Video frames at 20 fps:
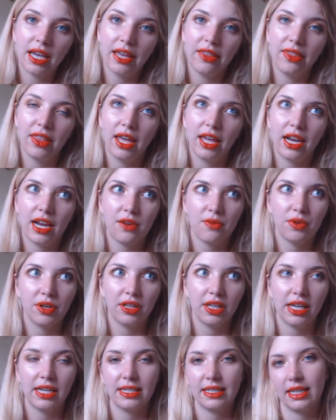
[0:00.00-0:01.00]
and then I
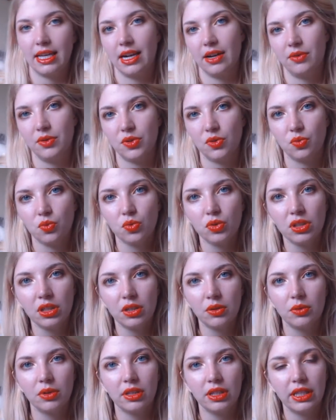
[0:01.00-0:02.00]
realized that I was
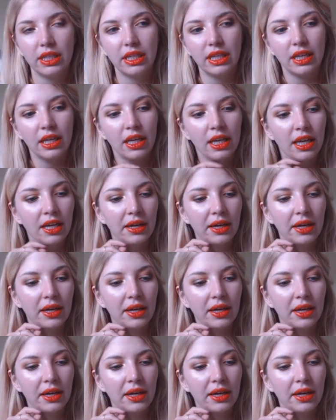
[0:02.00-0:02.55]
really, really